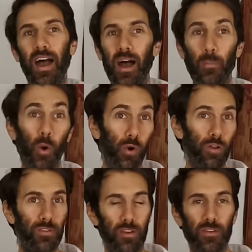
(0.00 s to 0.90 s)
um, or
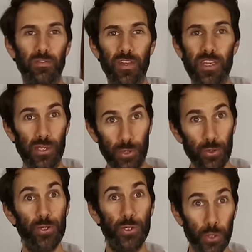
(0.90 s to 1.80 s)
alternatively,
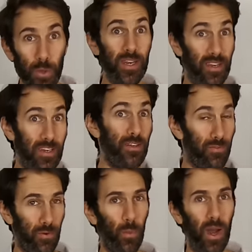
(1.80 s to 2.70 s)
you do it in a
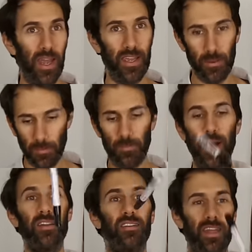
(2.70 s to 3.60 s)
different way,
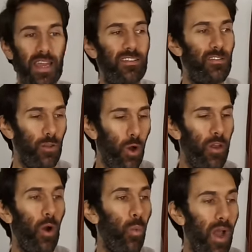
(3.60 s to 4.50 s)
but it's
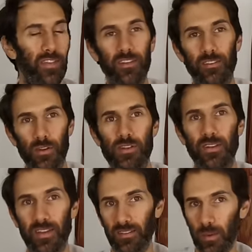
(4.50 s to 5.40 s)
not a way that's
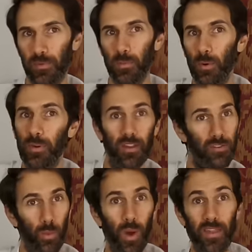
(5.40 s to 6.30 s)
socially acceptable, but
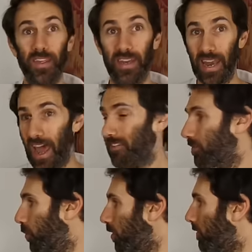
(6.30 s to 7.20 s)
it's the way that it has
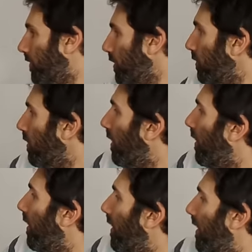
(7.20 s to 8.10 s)
to work for you,
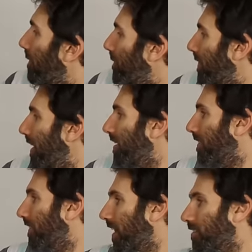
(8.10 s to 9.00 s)
then
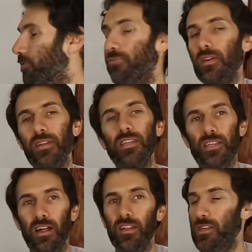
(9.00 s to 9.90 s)
that's really
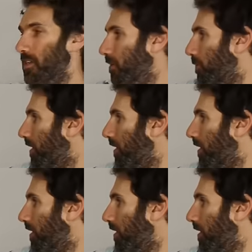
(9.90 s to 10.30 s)
challenging